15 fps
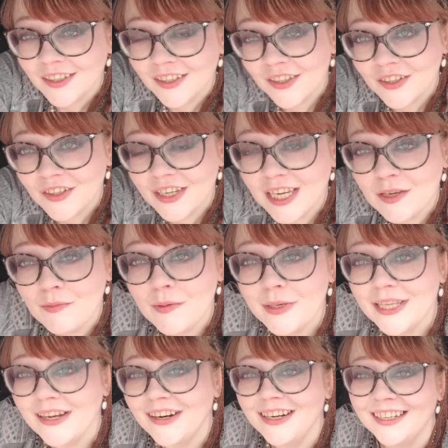Okay, maybe
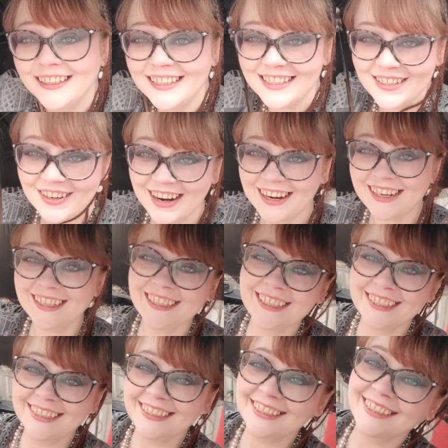there. Let's try.
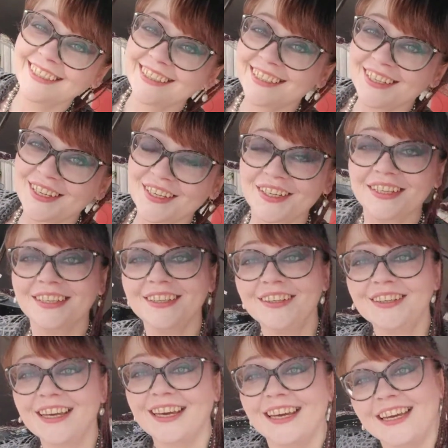
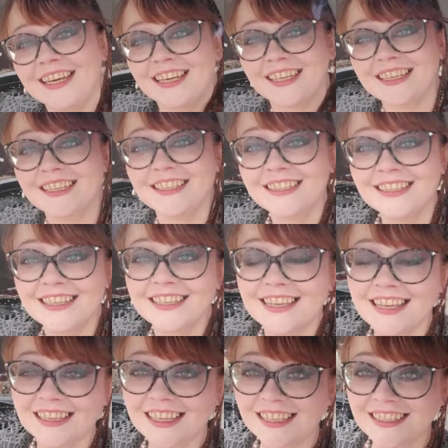Okay,
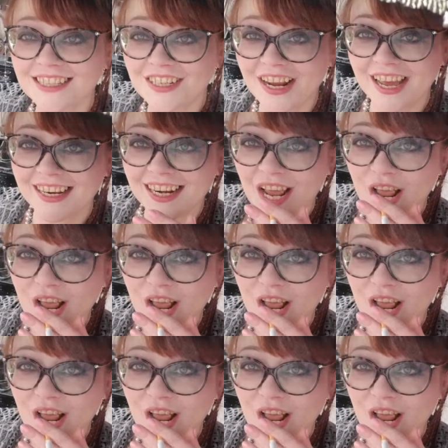that's a shot.